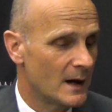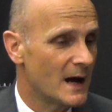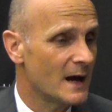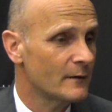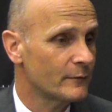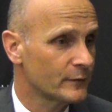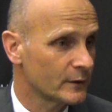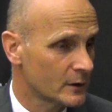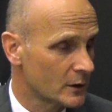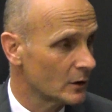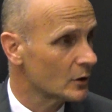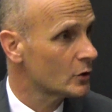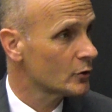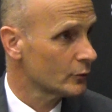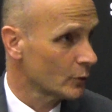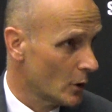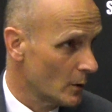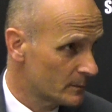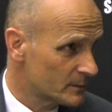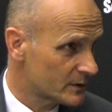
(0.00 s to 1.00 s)
African
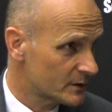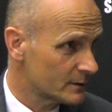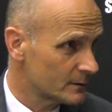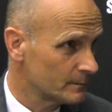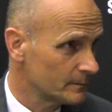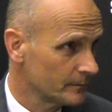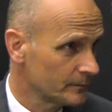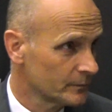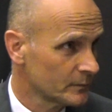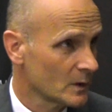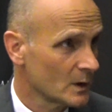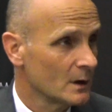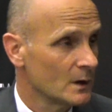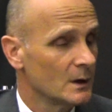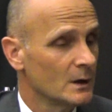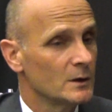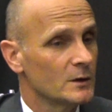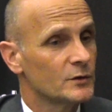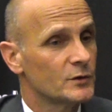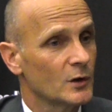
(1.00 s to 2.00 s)
crops.
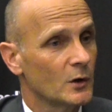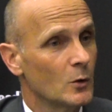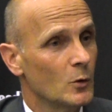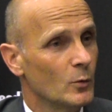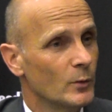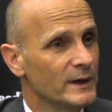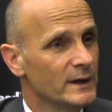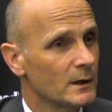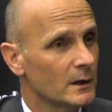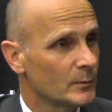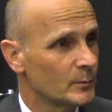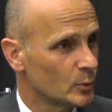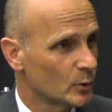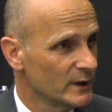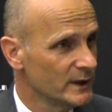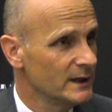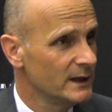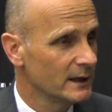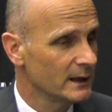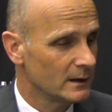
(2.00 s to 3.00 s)
So we are
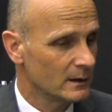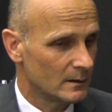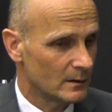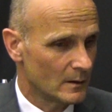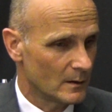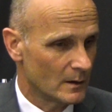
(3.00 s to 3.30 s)
breeding